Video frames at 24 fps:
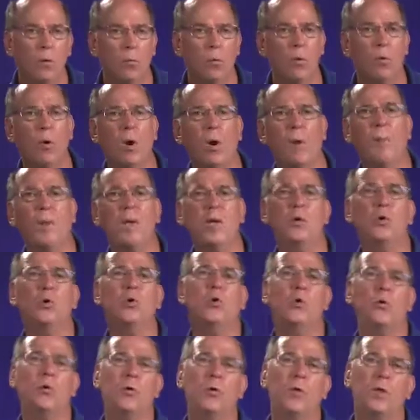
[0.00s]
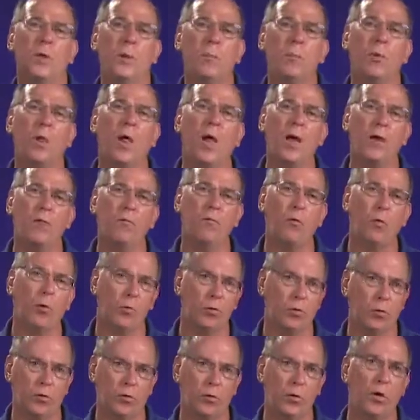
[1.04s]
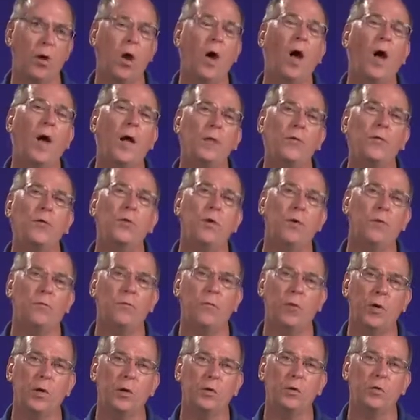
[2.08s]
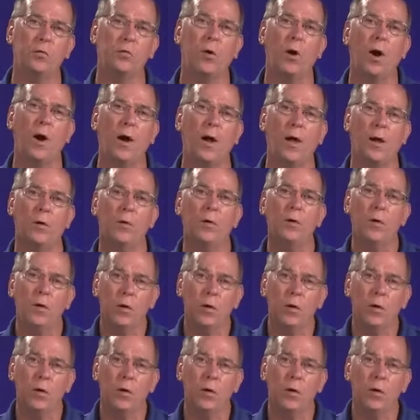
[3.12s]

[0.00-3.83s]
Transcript: We want to make sure the applied force is constant for each trial.